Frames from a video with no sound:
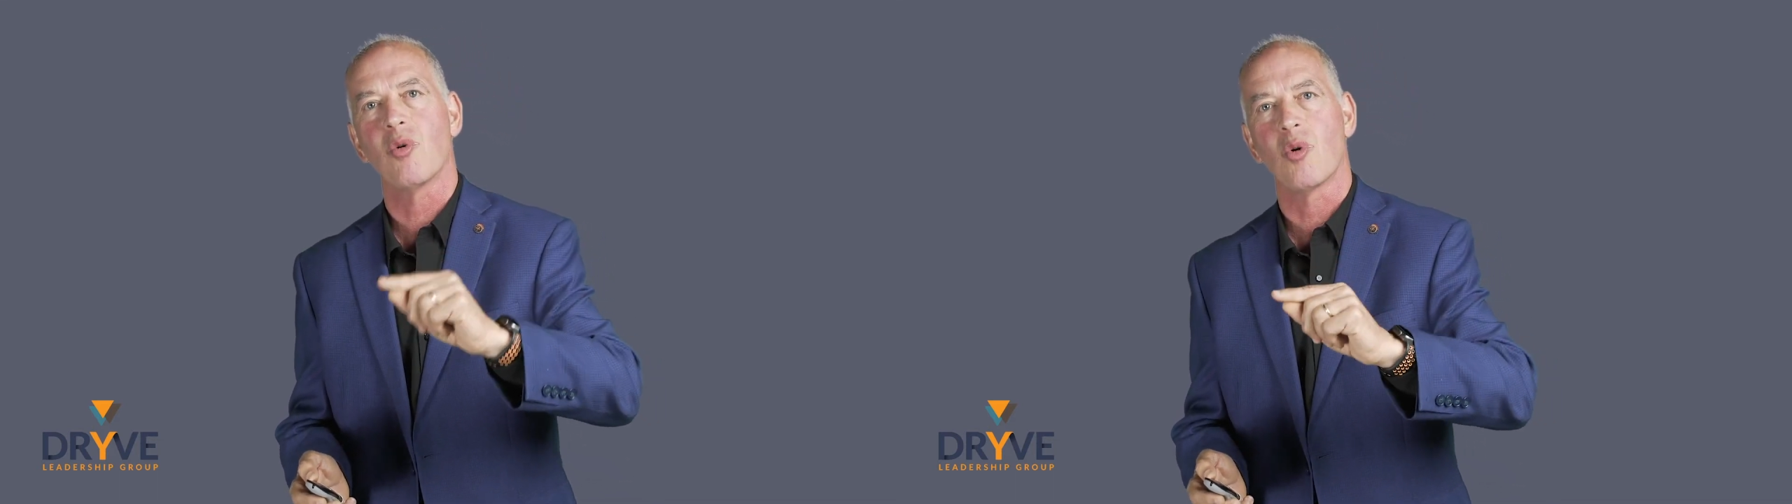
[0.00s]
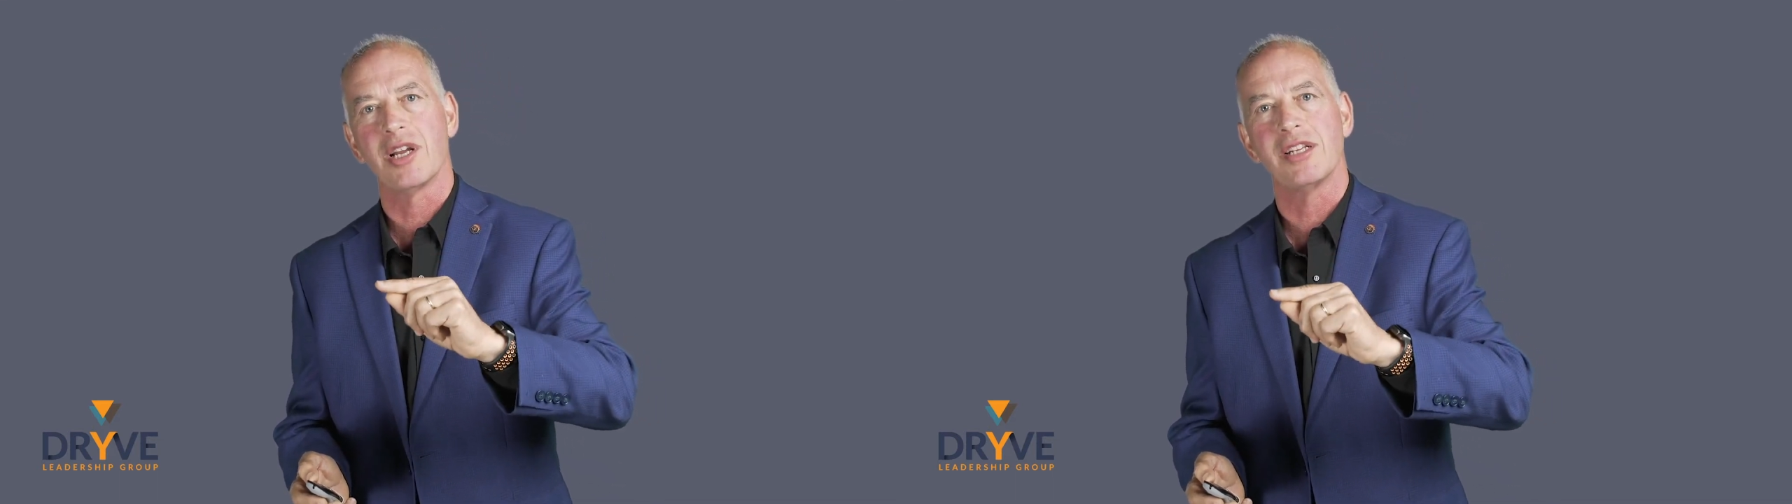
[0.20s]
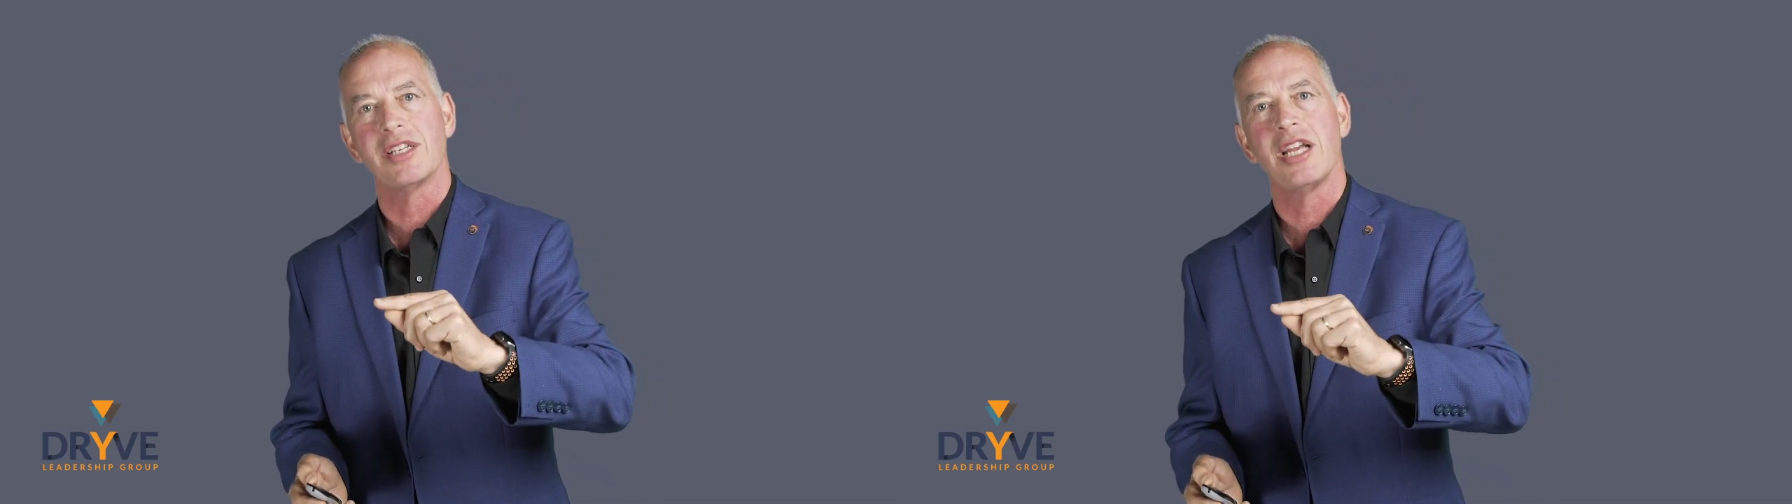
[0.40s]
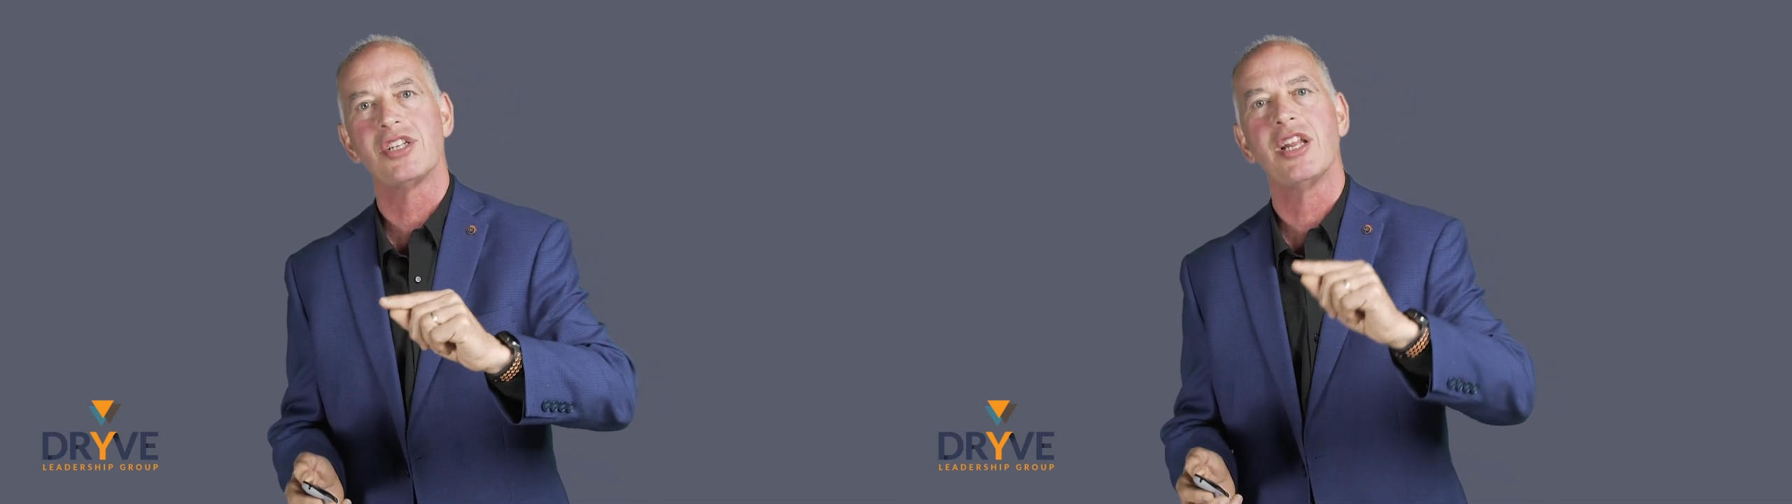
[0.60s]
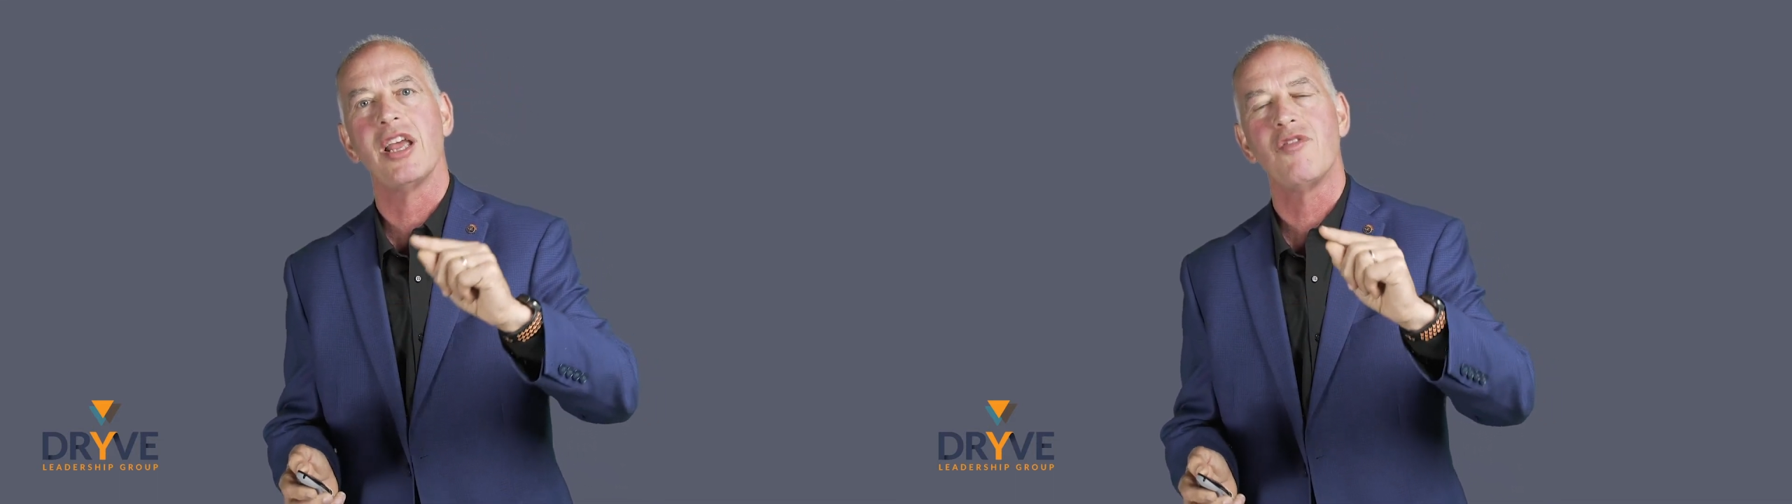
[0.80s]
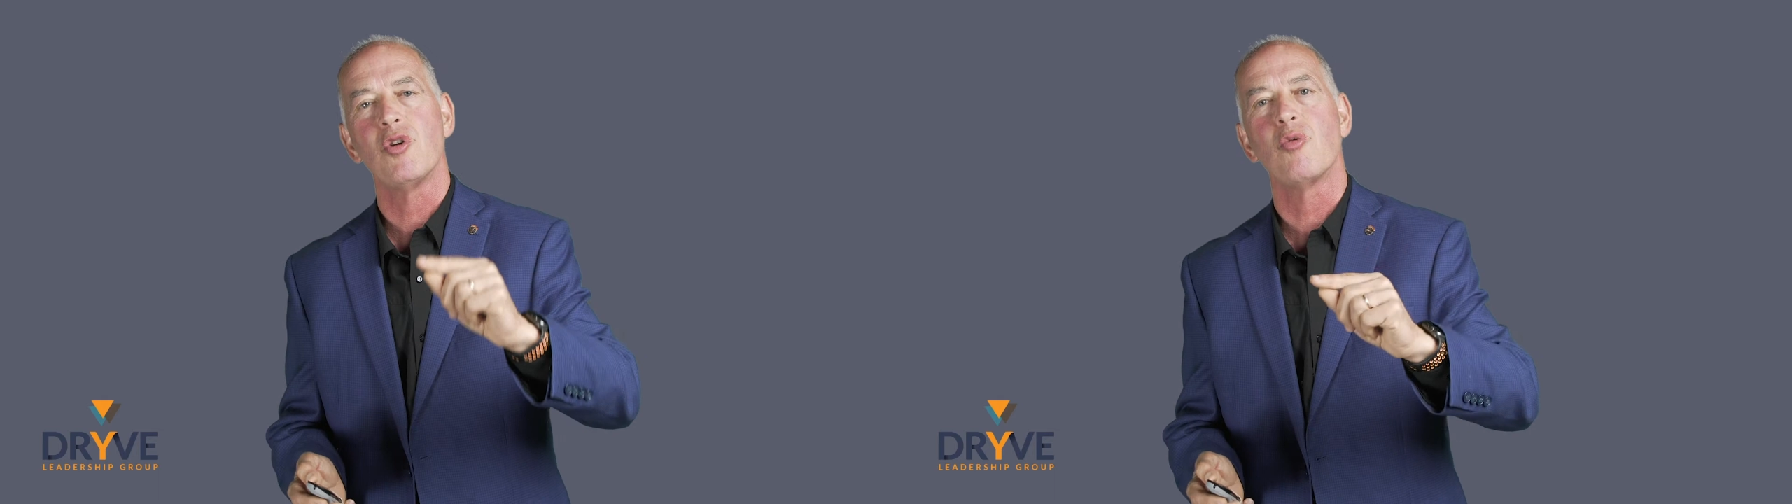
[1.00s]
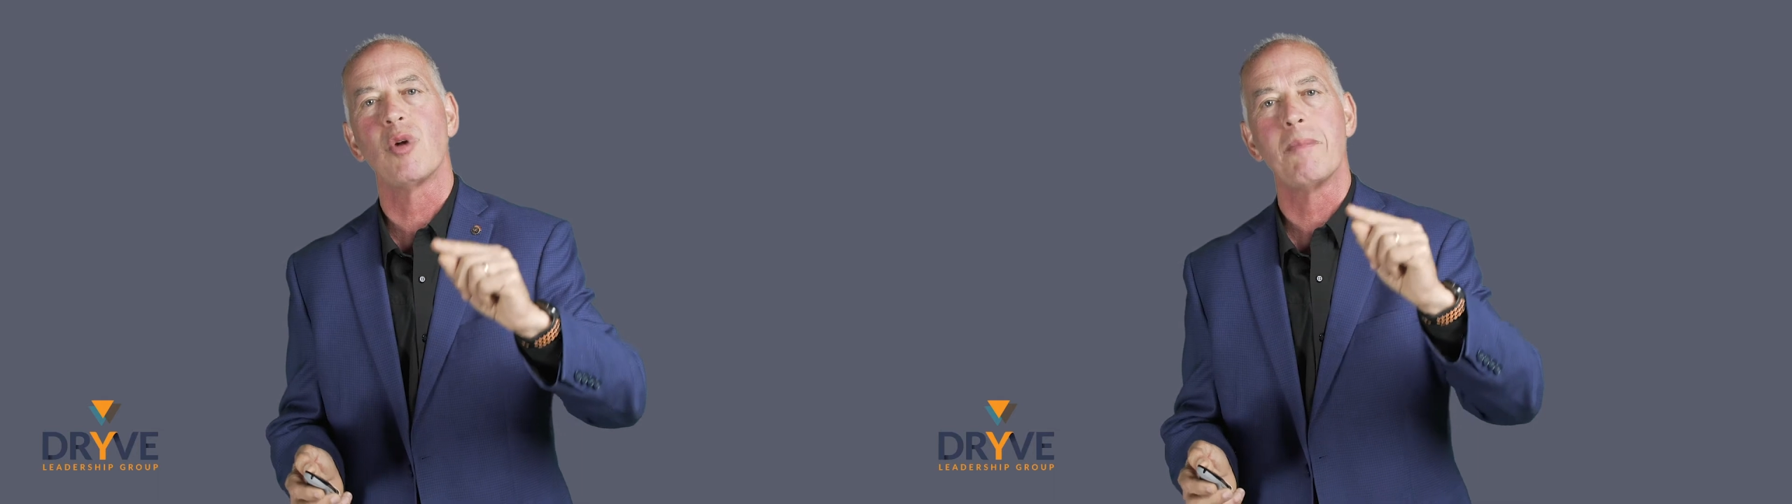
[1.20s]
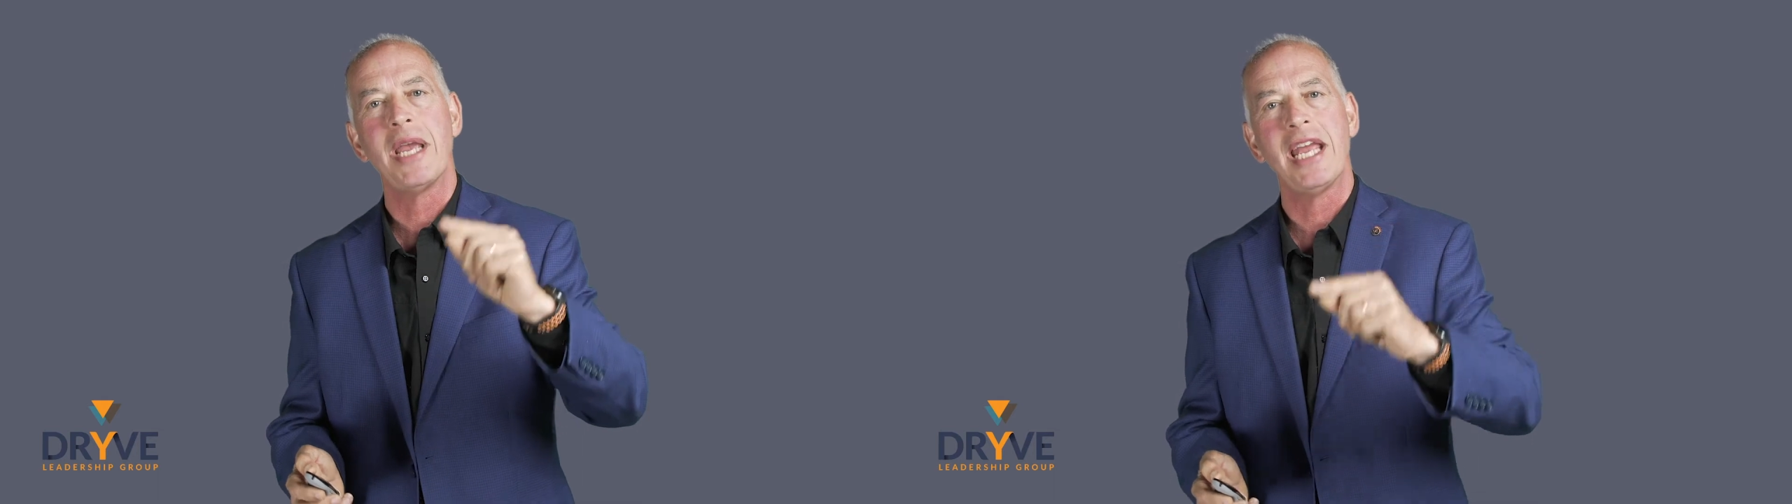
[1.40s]
organization if you
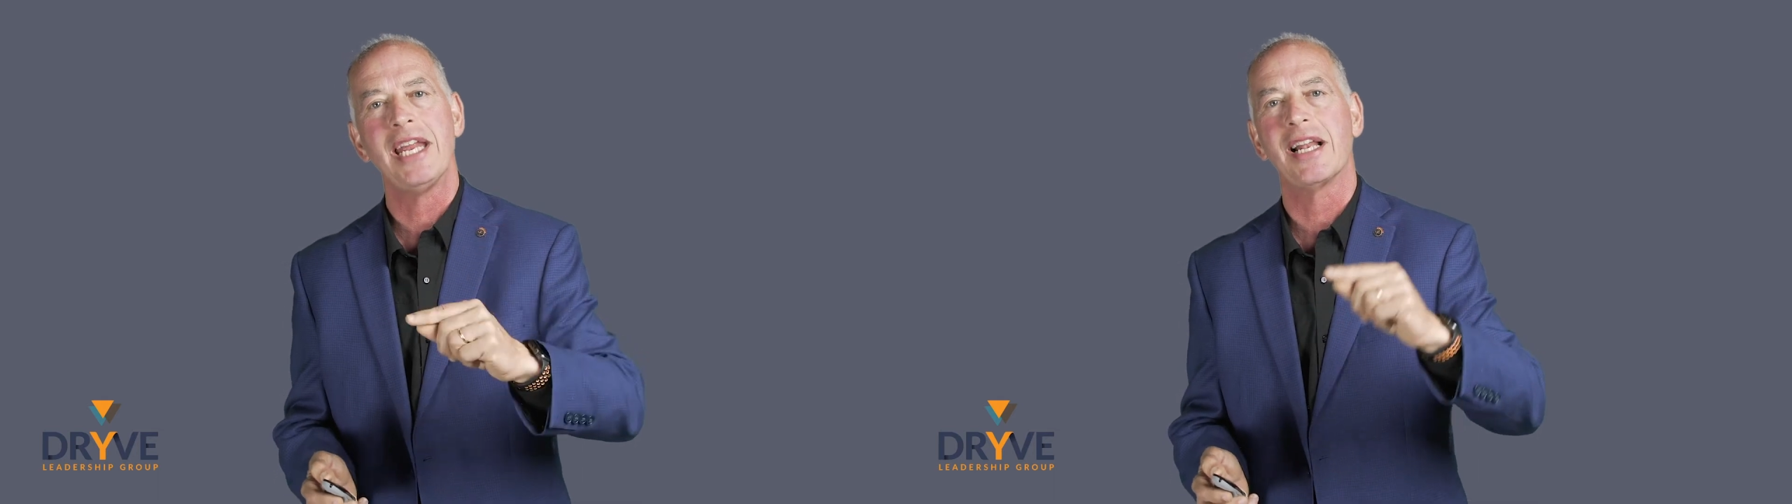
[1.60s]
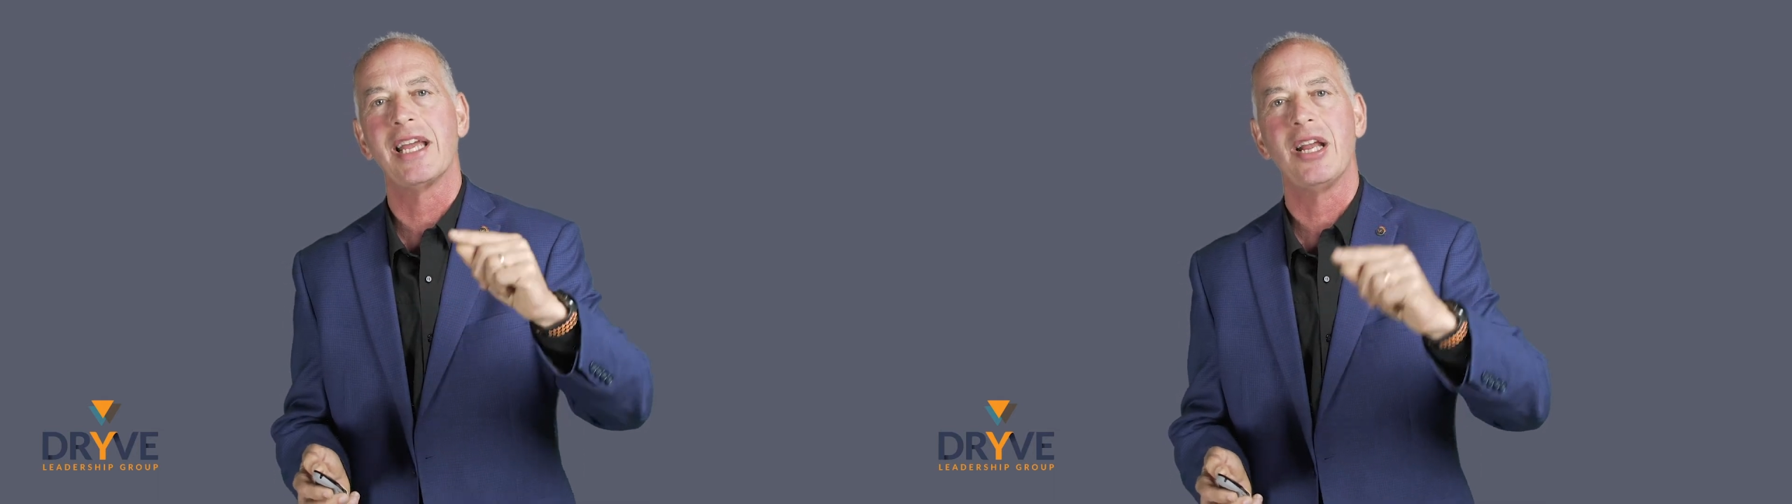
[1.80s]
repeatedly